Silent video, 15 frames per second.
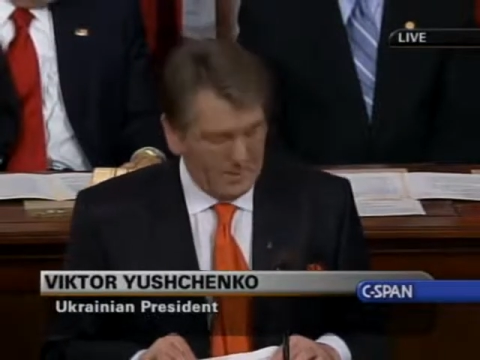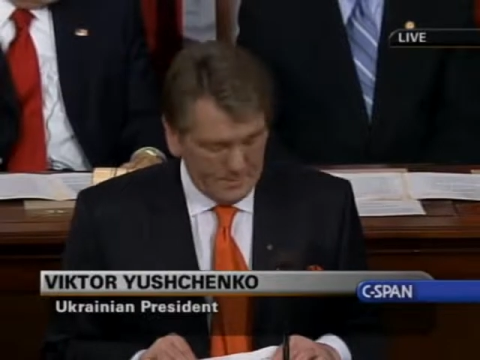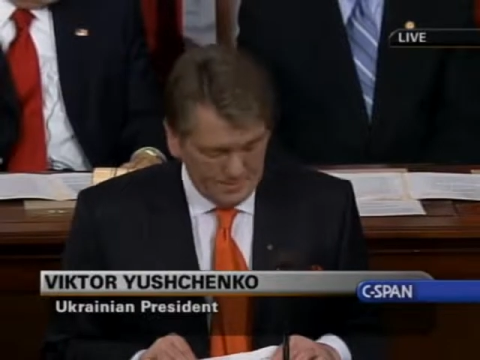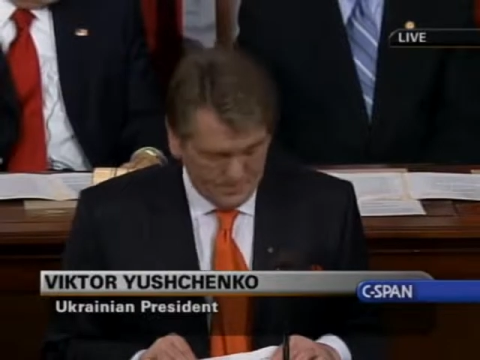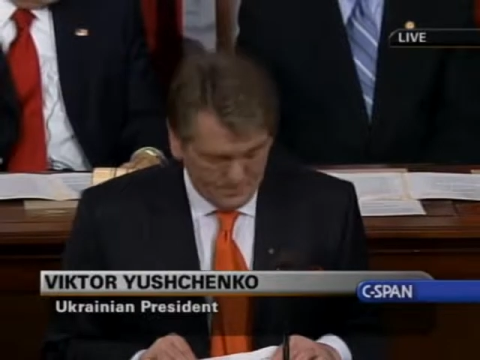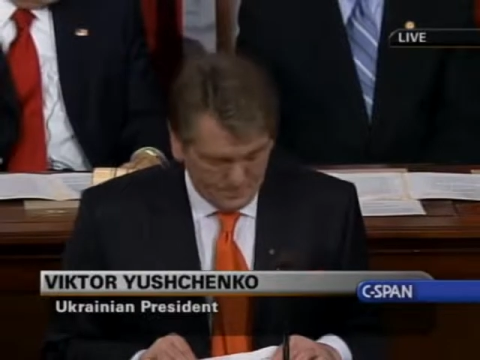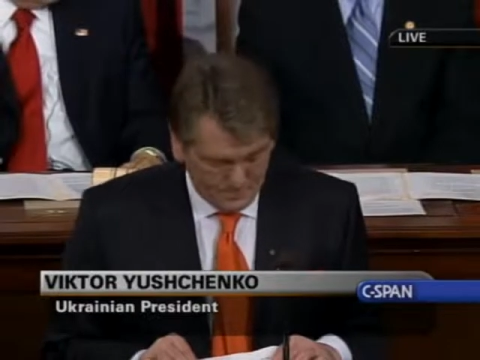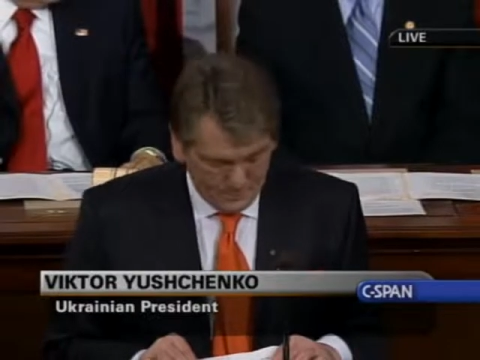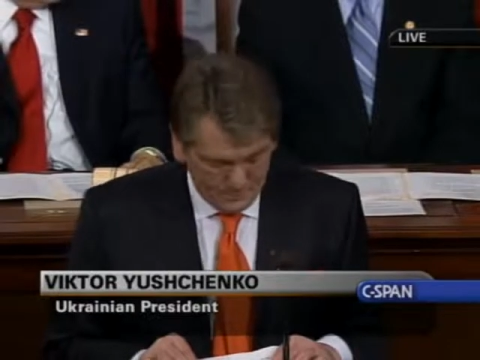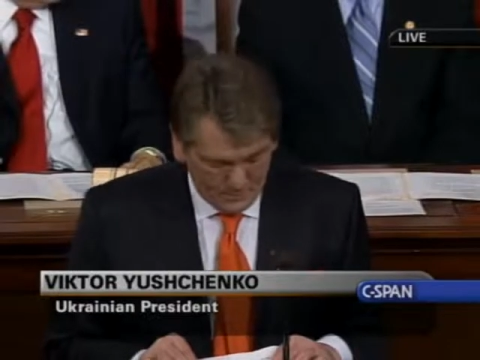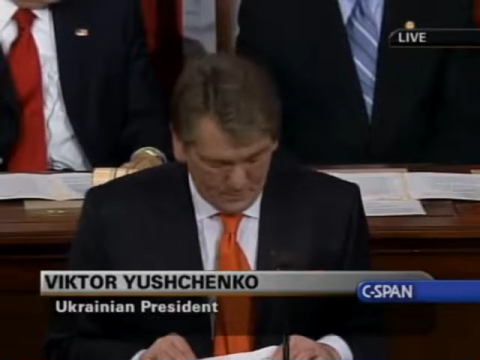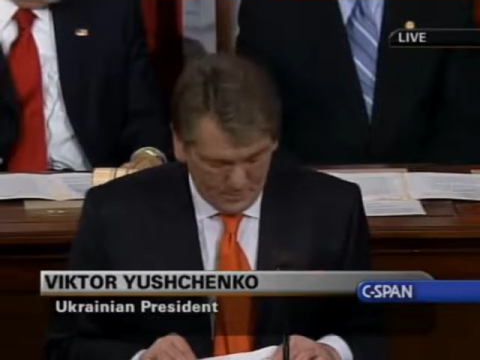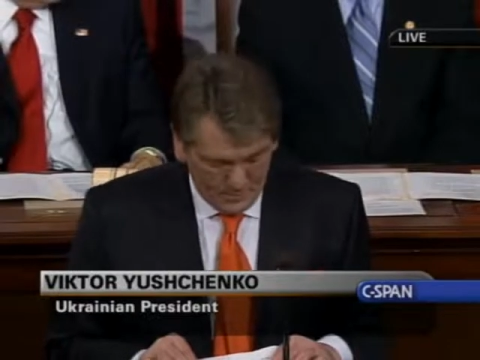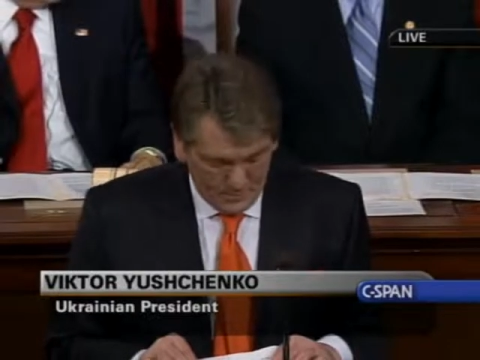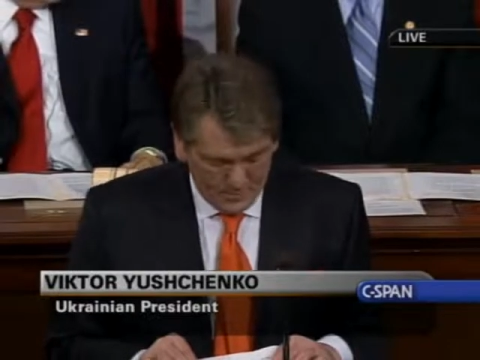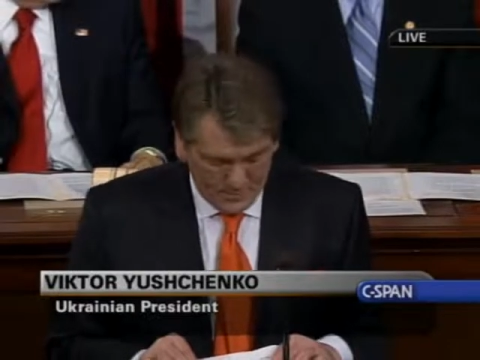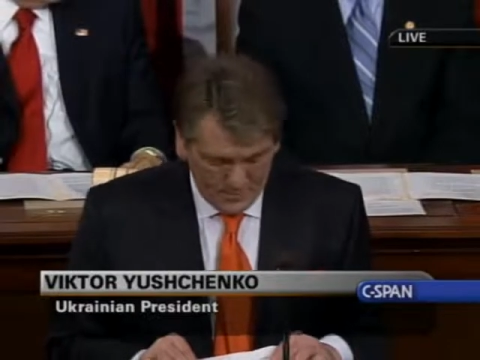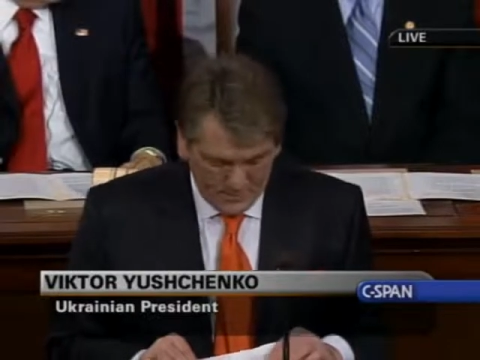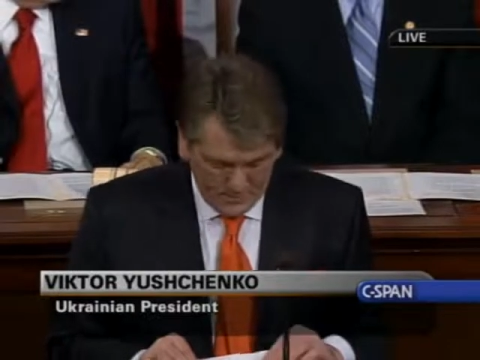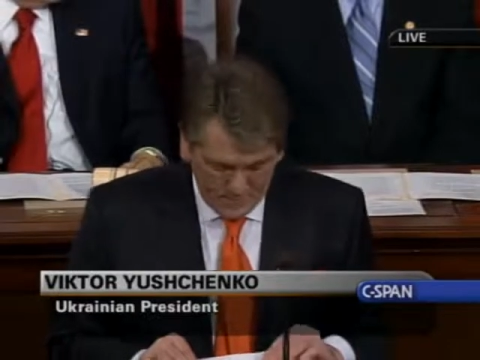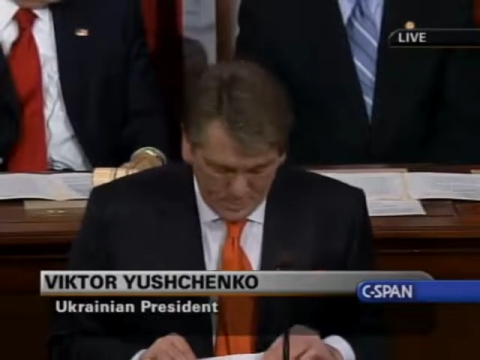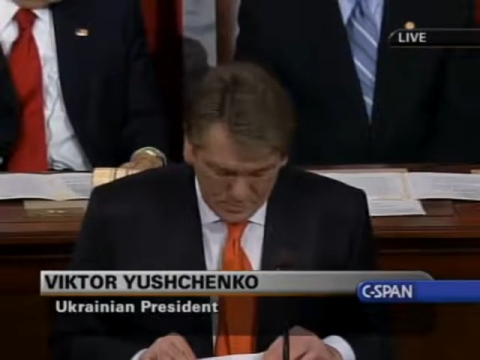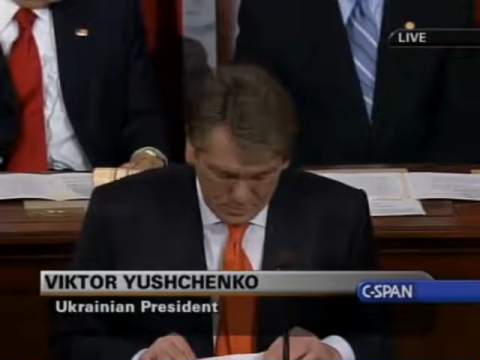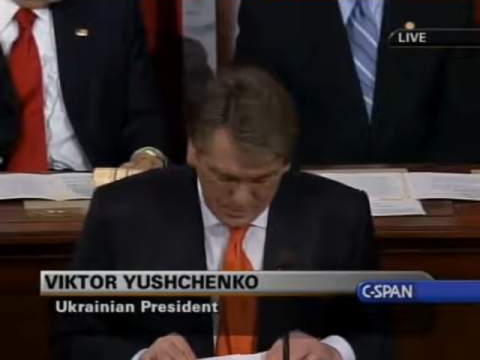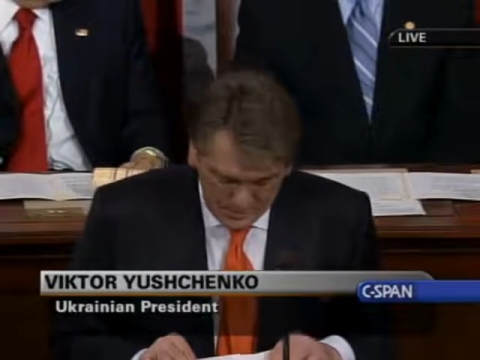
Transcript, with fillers: masterminded to annihilate